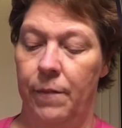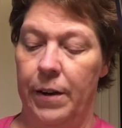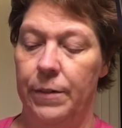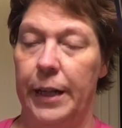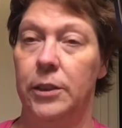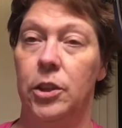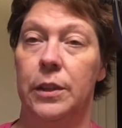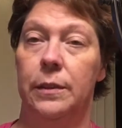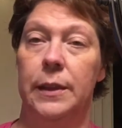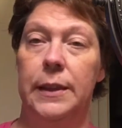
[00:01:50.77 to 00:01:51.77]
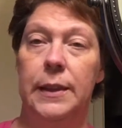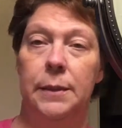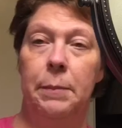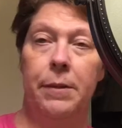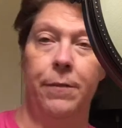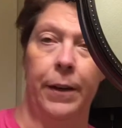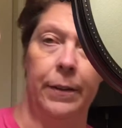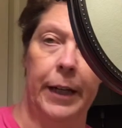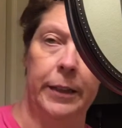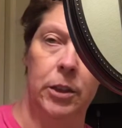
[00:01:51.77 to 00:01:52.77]
Foundation. This is my
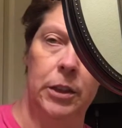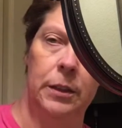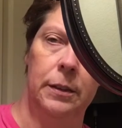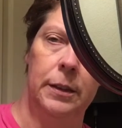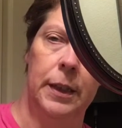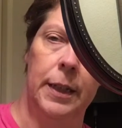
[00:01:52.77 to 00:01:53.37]
foundation.